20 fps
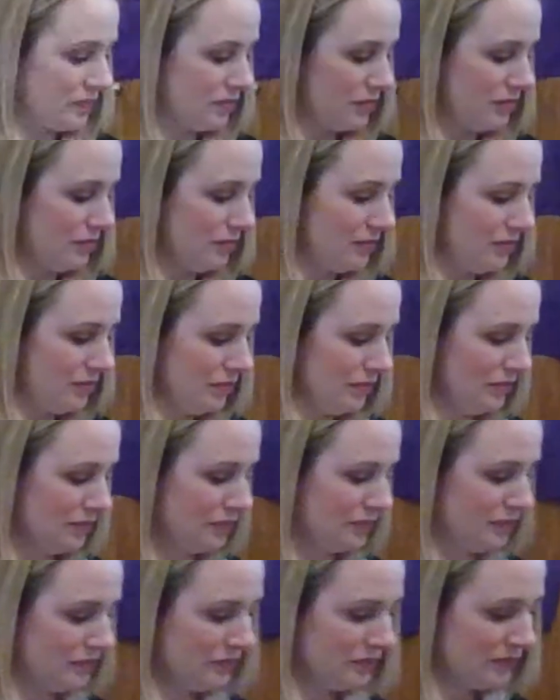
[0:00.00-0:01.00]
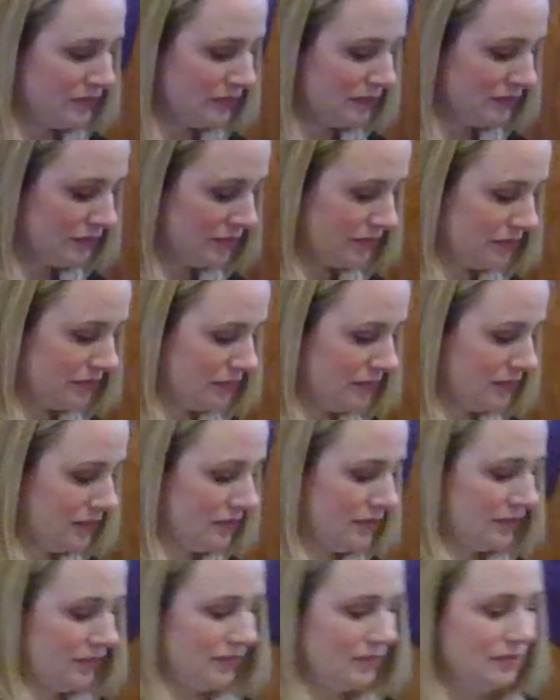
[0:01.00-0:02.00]

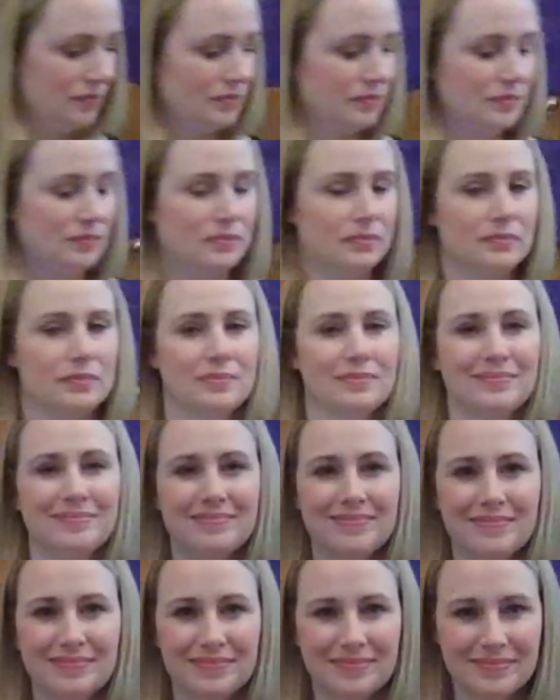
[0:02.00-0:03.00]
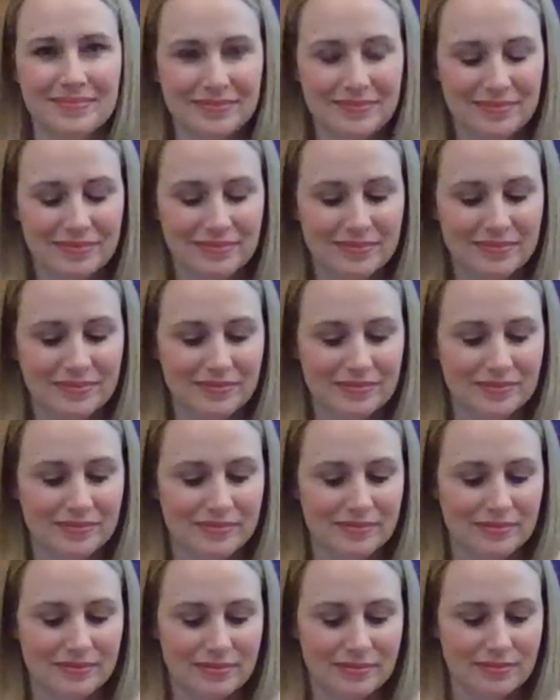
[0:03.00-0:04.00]

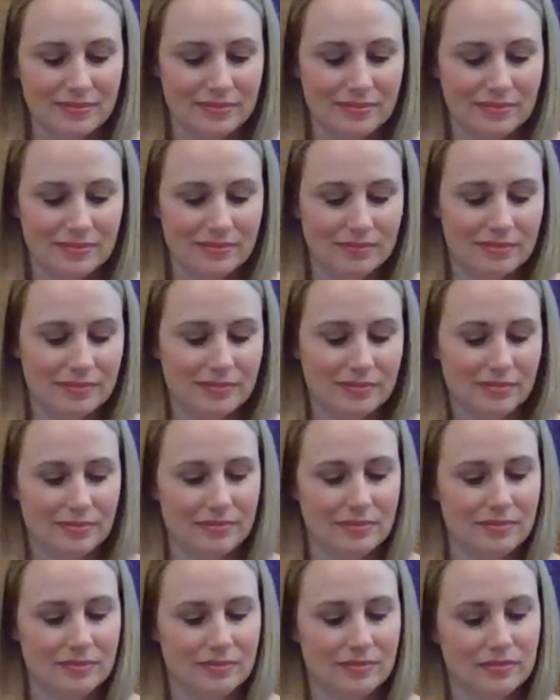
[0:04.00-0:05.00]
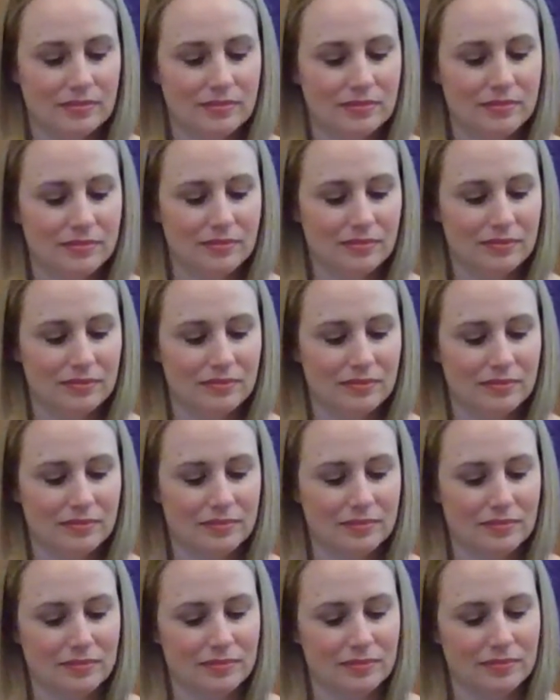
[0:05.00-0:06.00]

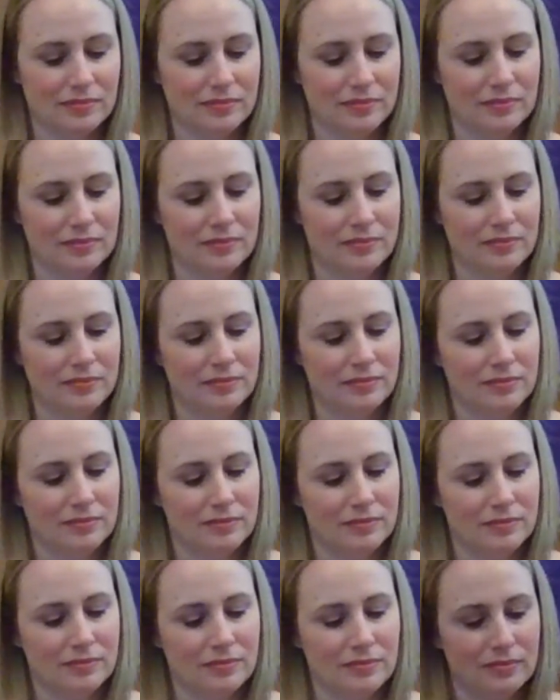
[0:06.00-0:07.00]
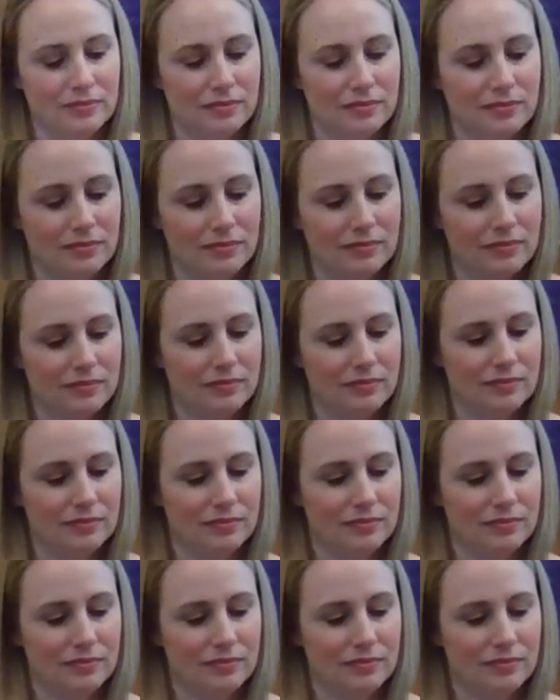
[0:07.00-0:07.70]
(silence)